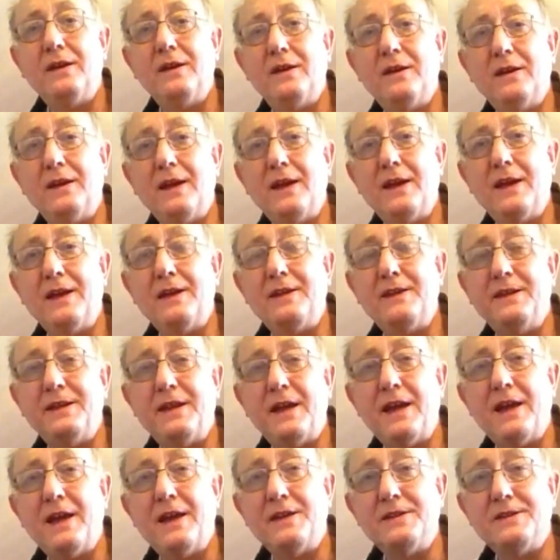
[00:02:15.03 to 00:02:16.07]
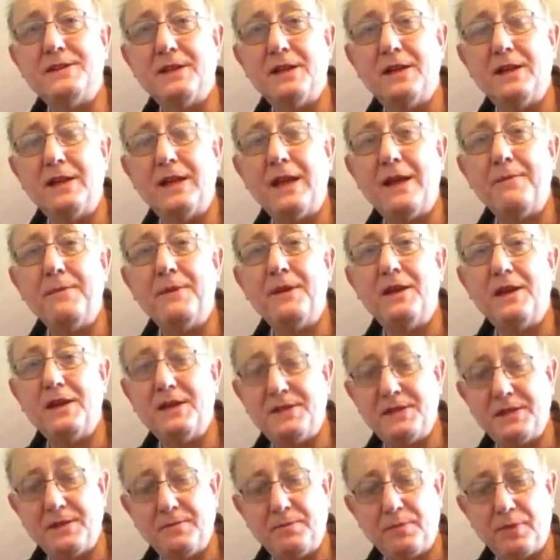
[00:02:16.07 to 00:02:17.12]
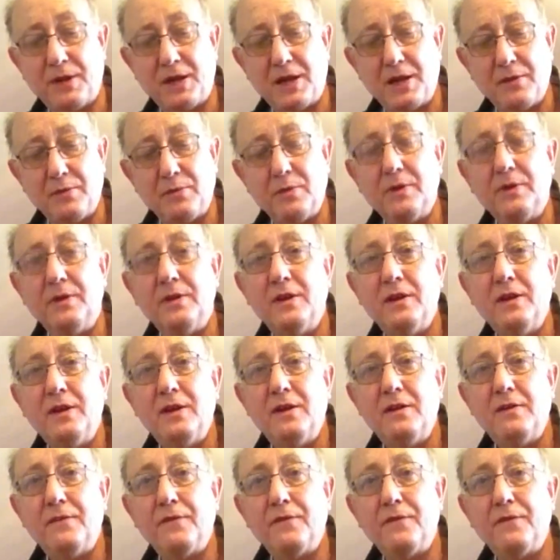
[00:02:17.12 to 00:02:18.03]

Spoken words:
and it has a laminated plywood